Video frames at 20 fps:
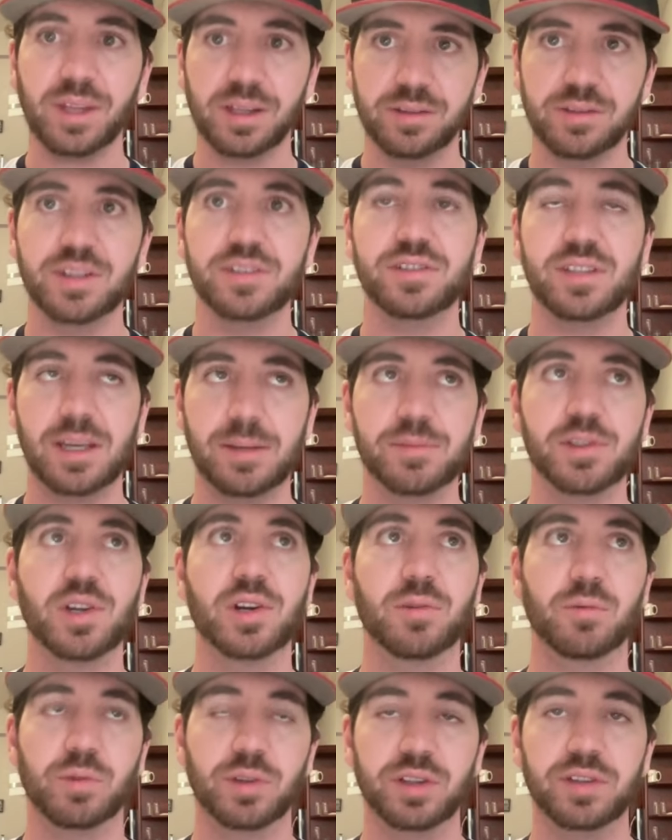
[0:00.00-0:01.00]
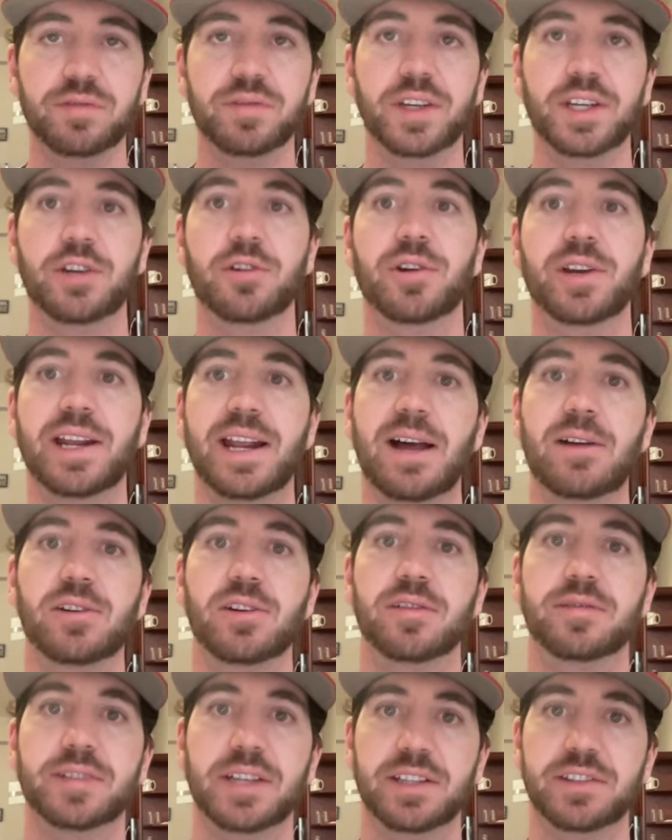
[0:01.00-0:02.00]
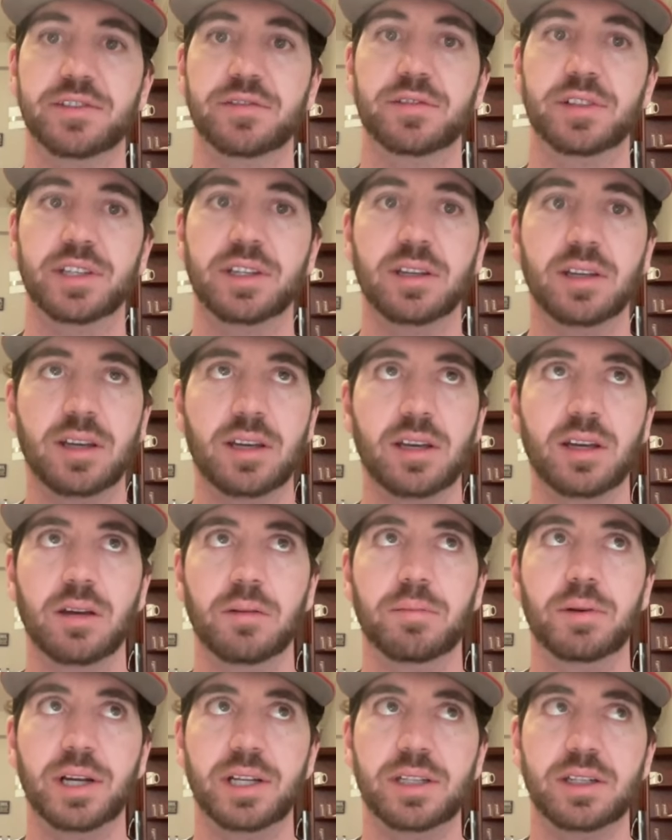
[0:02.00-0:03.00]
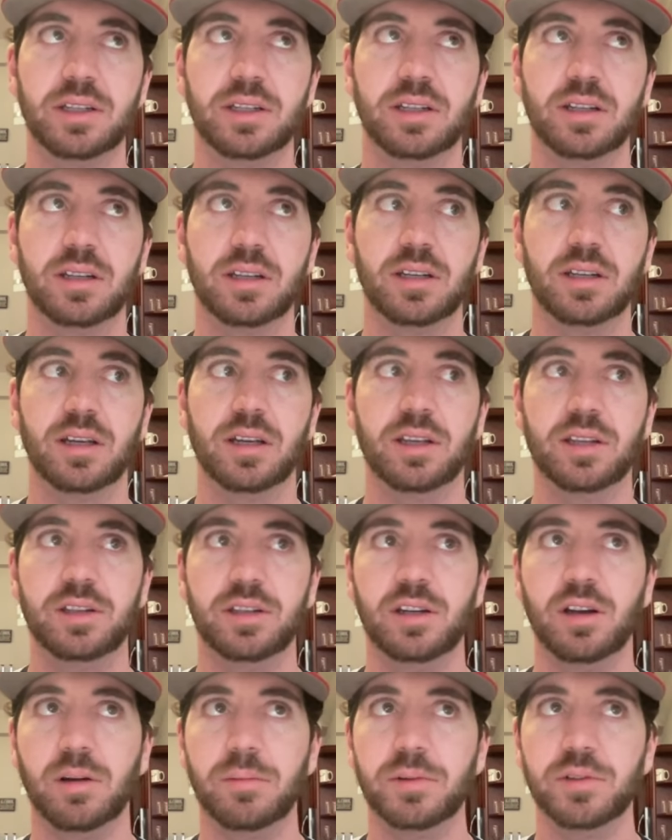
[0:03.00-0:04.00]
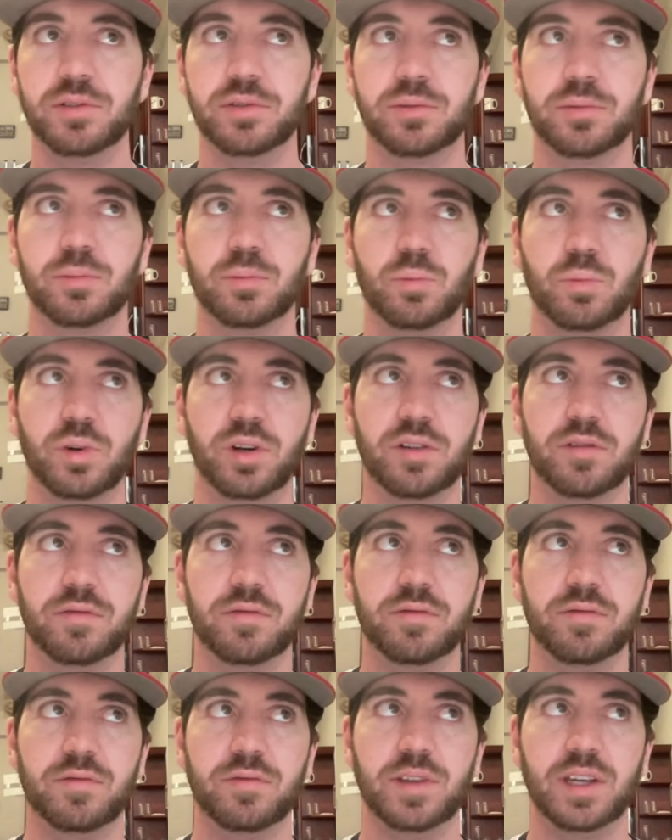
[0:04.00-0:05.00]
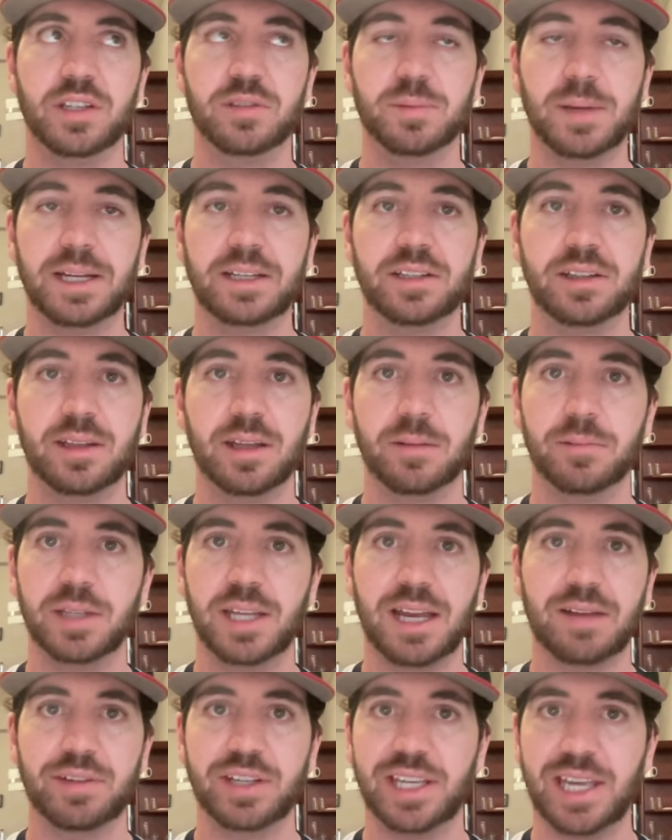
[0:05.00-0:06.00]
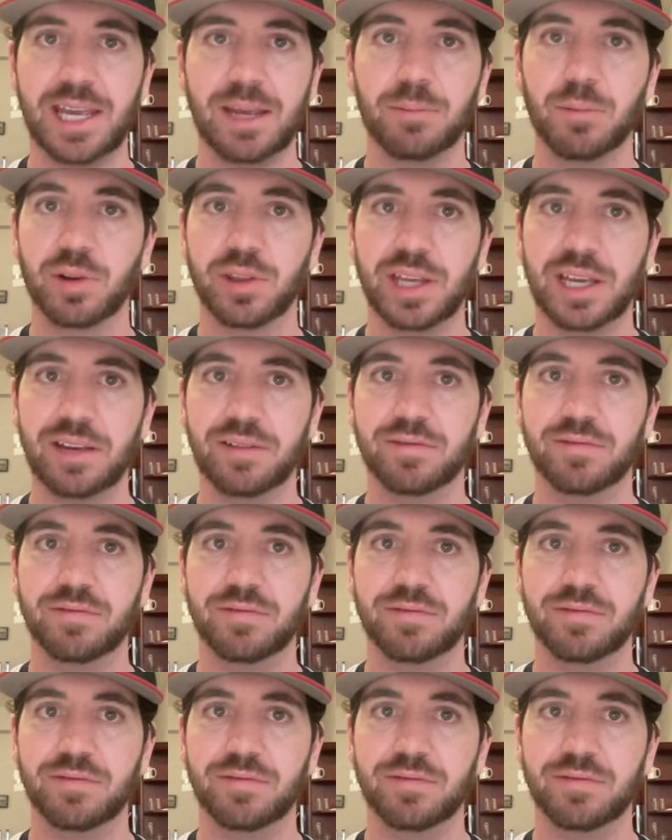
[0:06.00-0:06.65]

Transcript: this team's going to really figure it out offensively. But you'd almost would have expected them to have a game where they have